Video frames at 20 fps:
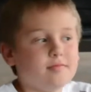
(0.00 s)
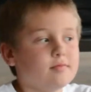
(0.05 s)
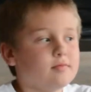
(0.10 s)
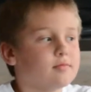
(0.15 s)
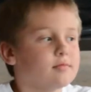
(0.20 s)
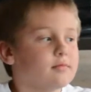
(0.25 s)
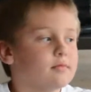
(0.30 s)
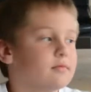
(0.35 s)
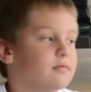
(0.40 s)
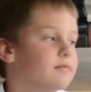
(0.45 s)

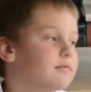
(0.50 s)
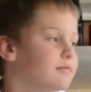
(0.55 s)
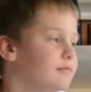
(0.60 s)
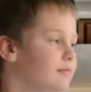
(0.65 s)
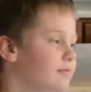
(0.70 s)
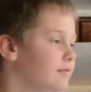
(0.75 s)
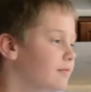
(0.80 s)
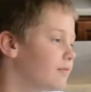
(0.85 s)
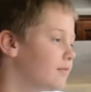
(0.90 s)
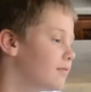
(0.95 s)

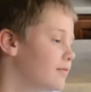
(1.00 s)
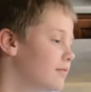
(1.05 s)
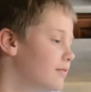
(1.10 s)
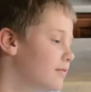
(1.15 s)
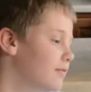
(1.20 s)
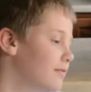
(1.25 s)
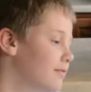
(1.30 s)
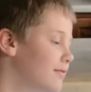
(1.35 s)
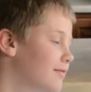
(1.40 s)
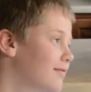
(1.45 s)

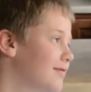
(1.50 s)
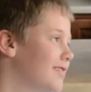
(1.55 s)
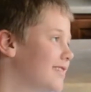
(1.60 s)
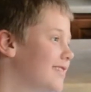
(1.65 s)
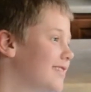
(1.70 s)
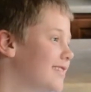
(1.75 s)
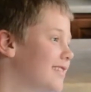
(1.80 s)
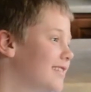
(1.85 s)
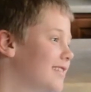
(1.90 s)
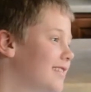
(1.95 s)

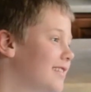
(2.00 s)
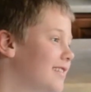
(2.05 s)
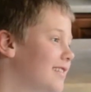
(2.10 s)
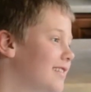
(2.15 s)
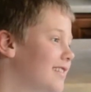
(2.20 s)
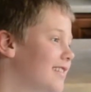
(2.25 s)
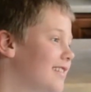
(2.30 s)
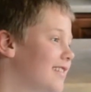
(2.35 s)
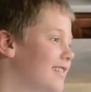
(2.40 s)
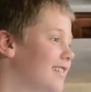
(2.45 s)

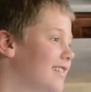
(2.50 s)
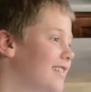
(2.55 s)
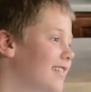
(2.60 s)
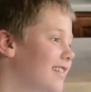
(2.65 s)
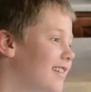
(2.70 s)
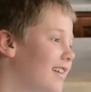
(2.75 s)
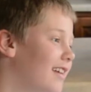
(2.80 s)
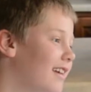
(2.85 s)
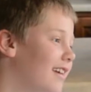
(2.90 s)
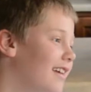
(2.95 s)

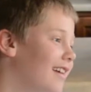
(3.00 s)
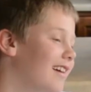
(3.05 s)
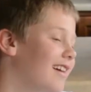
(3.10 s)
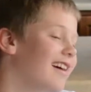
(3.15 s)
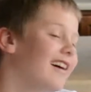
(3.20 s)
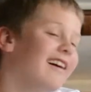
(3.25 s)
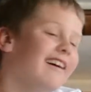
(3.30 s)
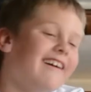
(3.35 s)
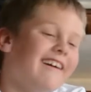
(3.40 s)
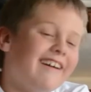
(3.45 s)

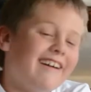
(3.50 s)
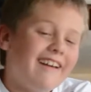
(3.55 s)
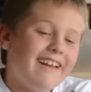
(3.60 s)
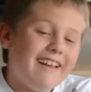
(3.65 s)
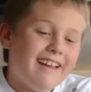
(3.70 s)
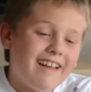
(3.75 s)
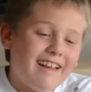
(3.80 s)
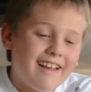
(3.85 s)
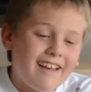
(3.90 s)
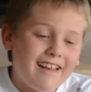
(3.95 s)
[no speech]